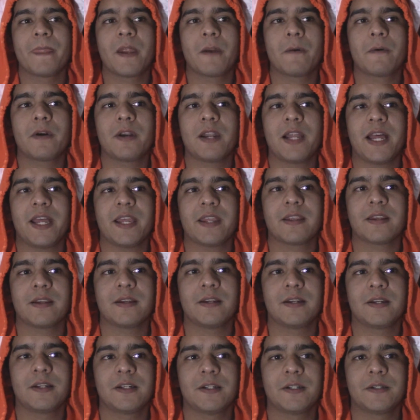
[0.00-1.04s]
there were like
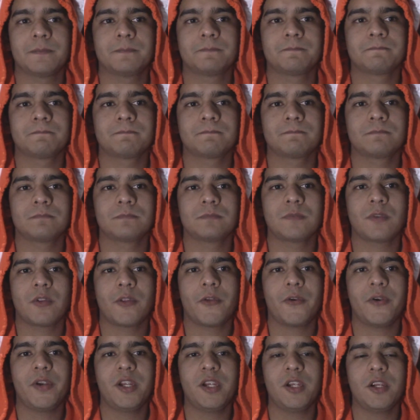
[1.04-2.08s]

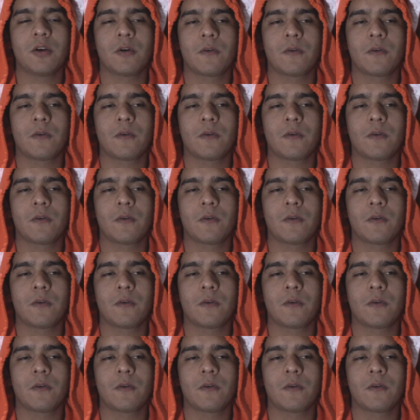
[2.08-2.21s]
3